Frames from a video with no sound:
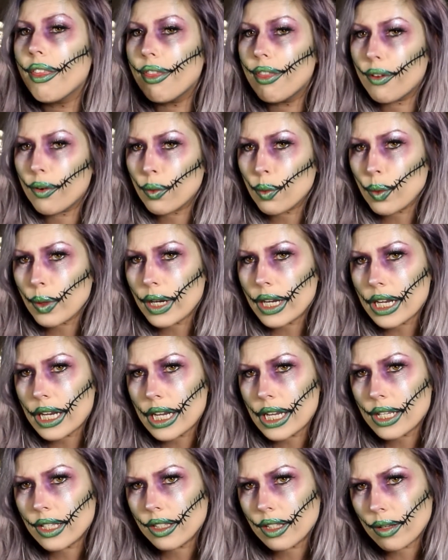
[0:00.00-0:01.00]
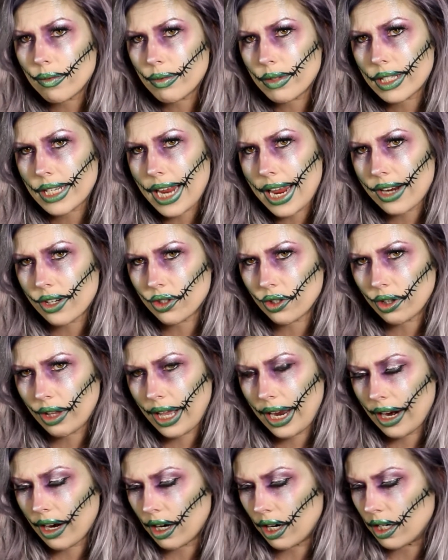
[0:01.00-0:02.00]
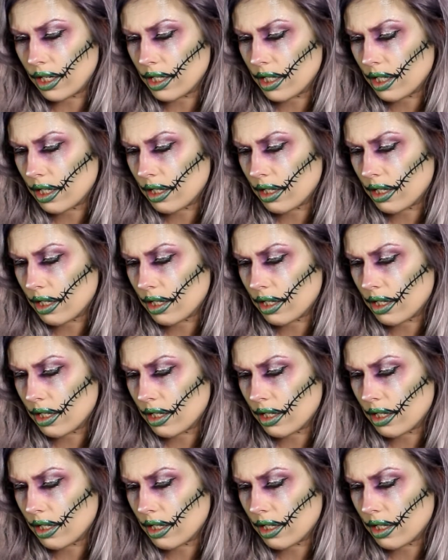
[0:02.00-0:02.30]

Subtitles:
3 substantial hairs.